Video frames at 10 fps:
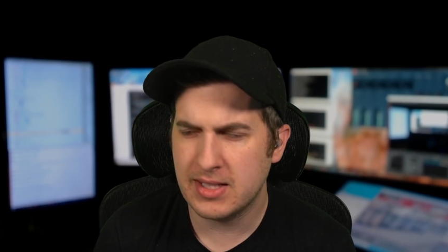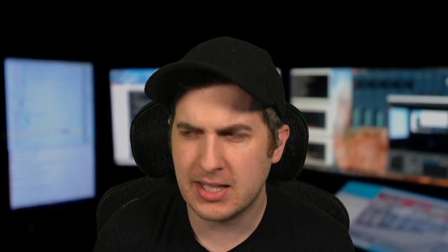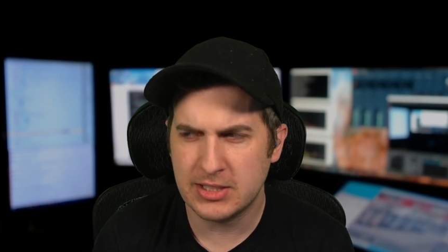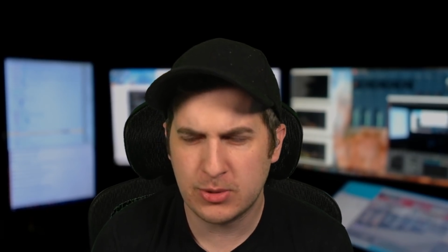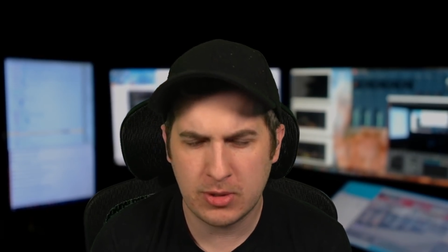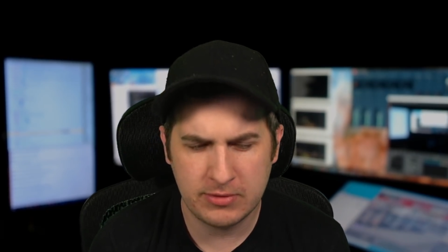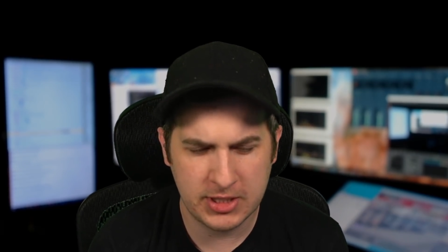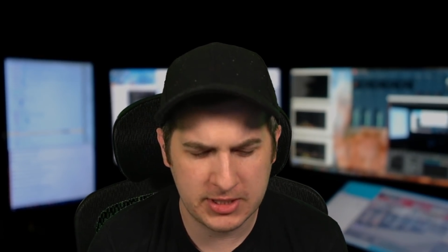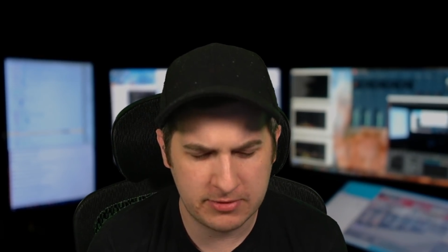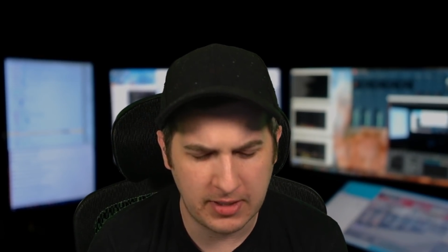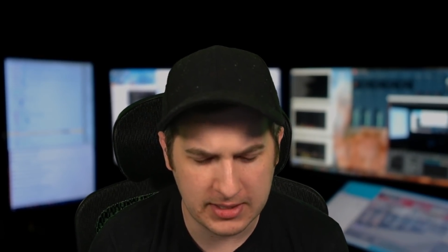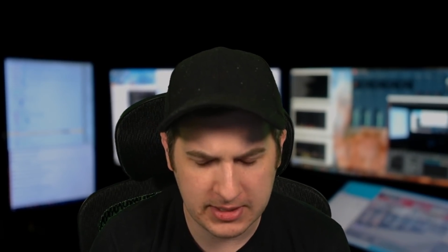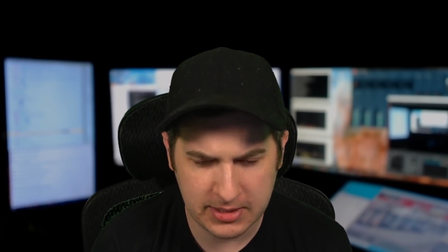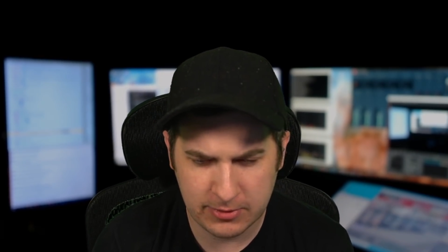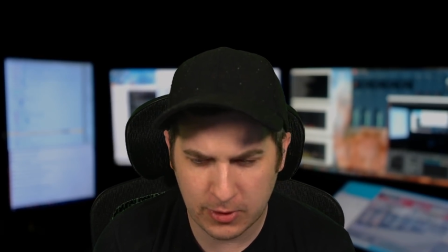feel like I sort of just
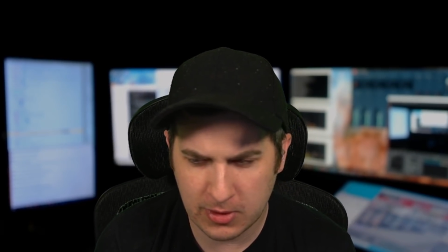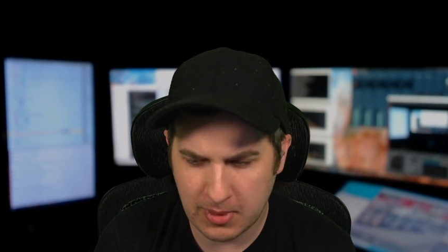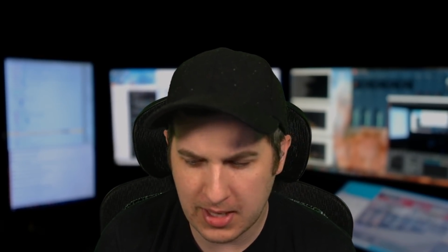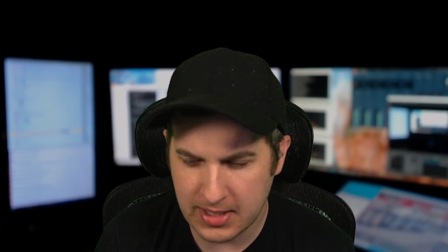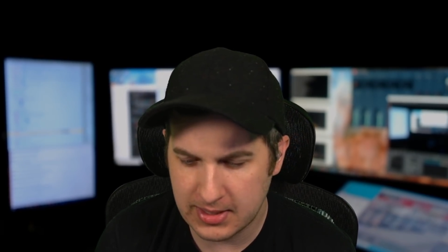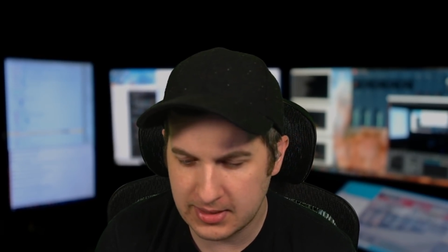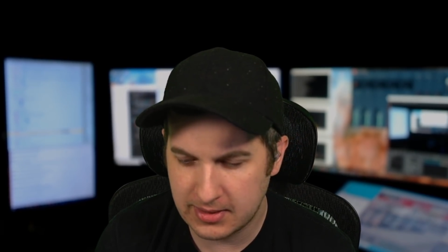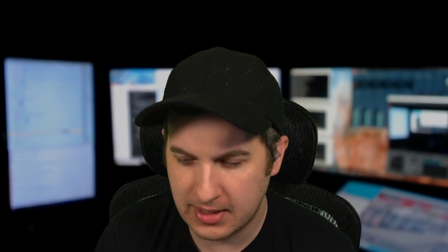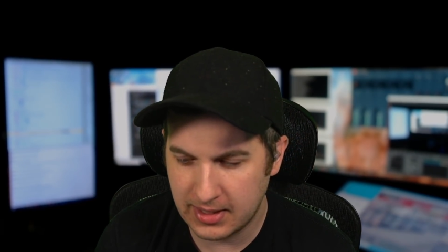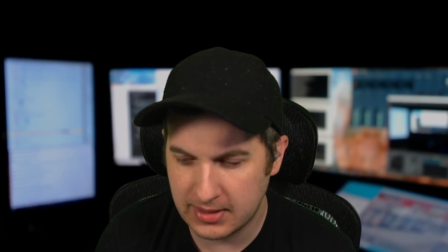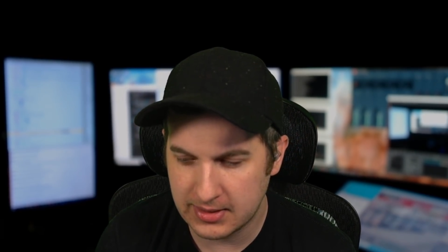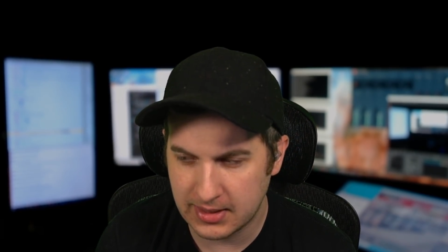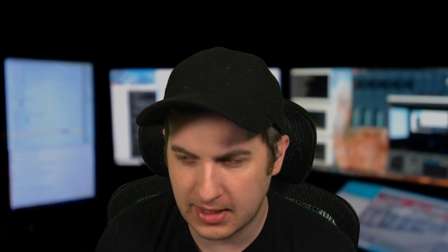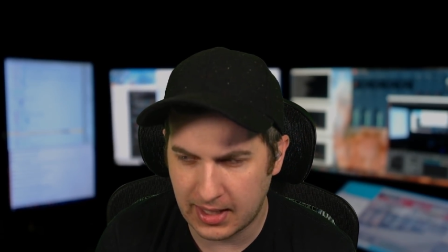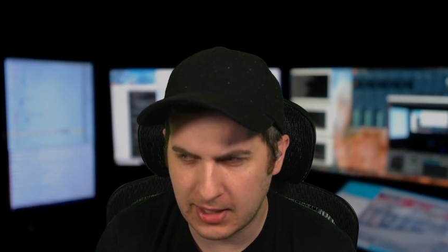vented for a while,
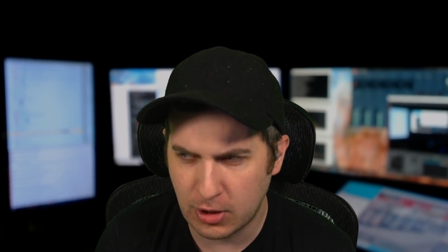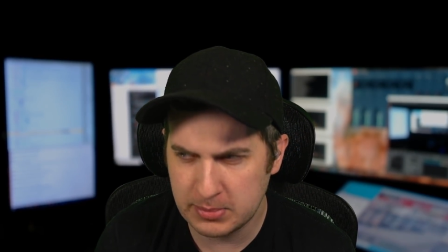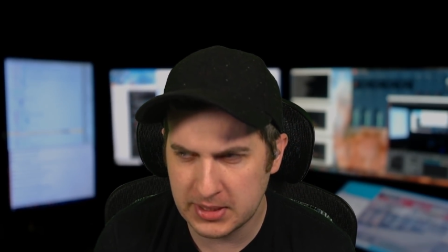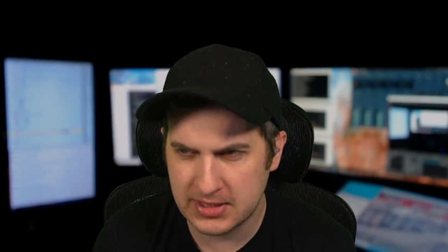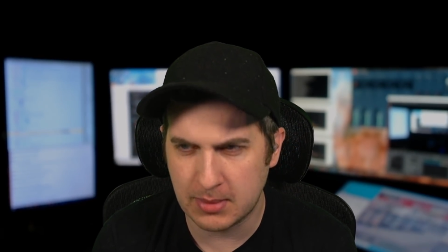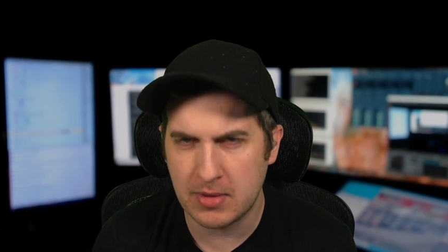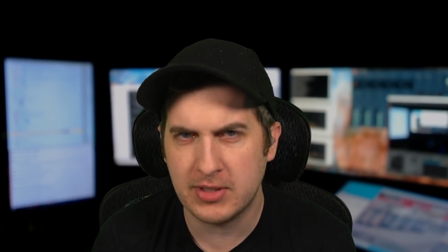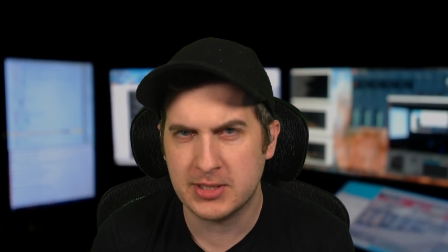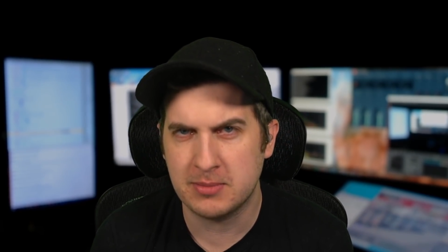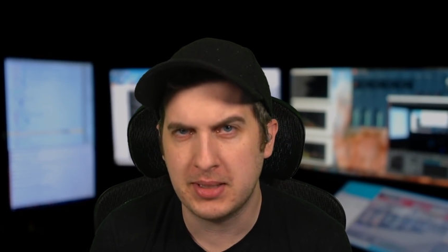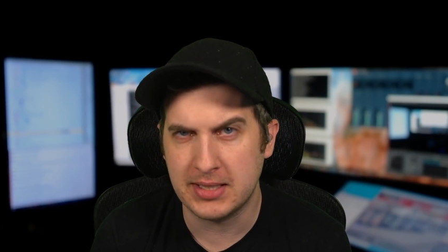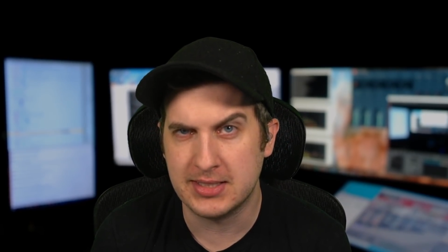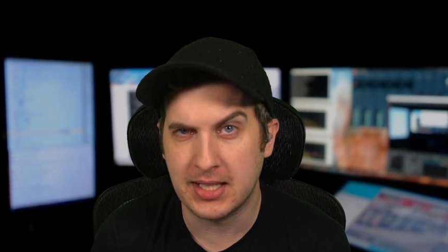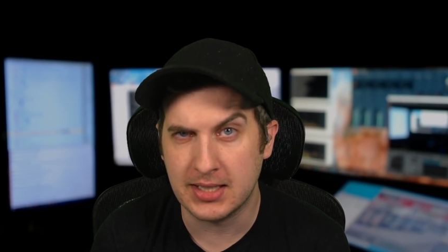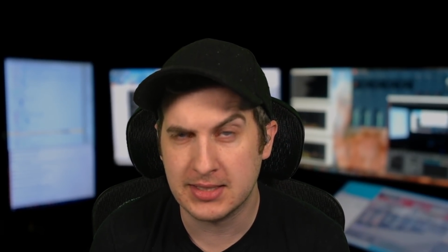and I hope that some of this made
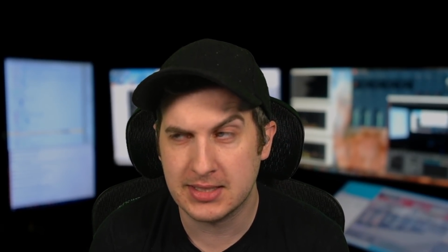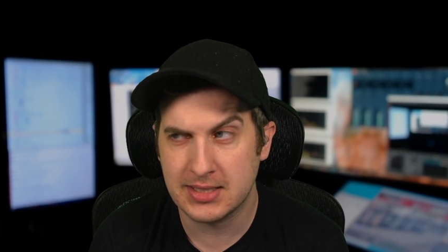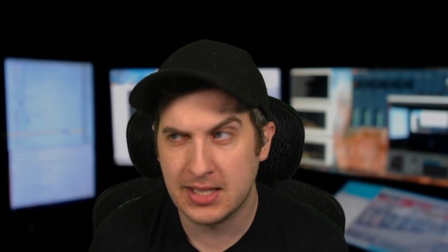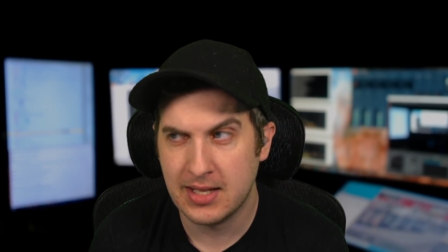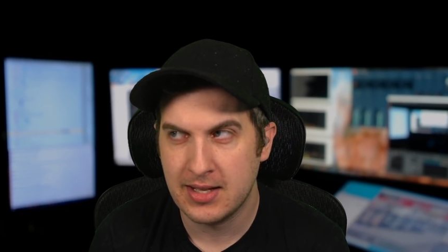sense.